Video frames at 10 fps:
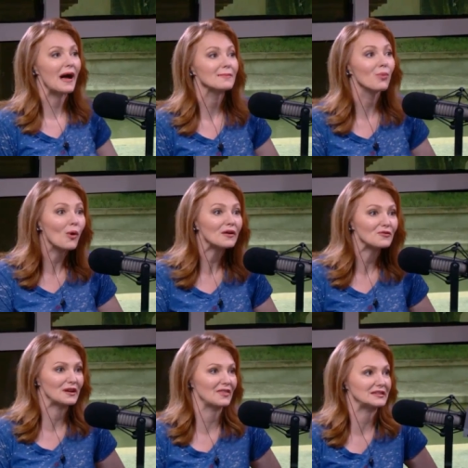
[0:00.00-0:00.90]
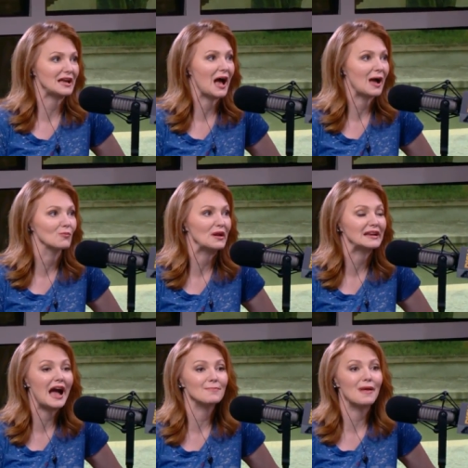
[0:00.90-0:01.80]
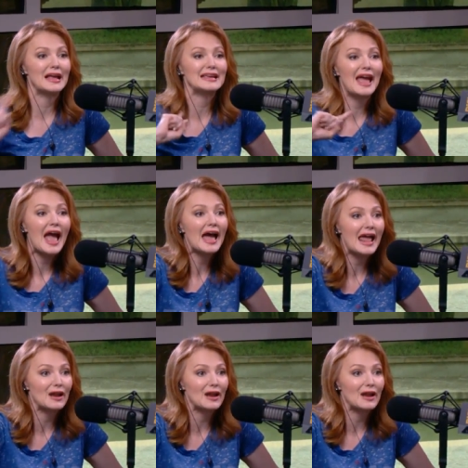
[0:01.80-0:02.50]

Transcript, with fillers: my boyfriend at the time went and got my cat